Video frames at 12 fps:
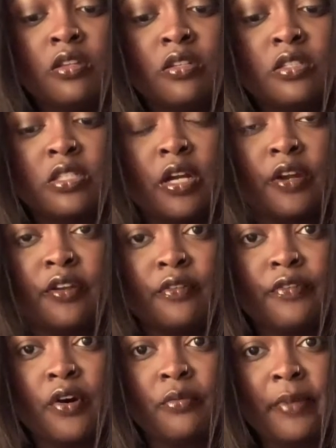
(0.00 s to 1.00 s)
turn the
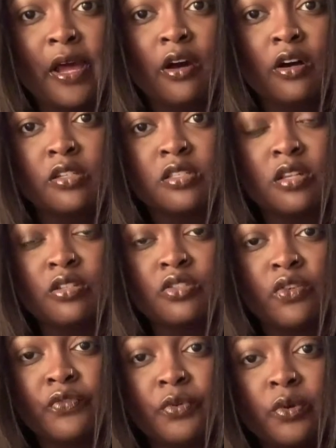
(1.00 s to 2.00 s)
phone mount also so
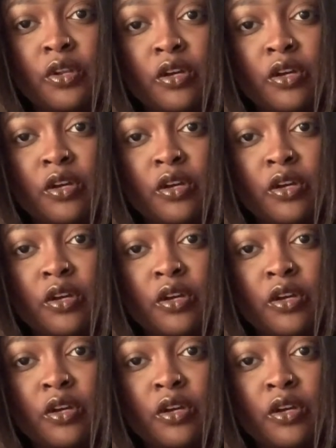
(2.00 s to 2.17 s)
if you want to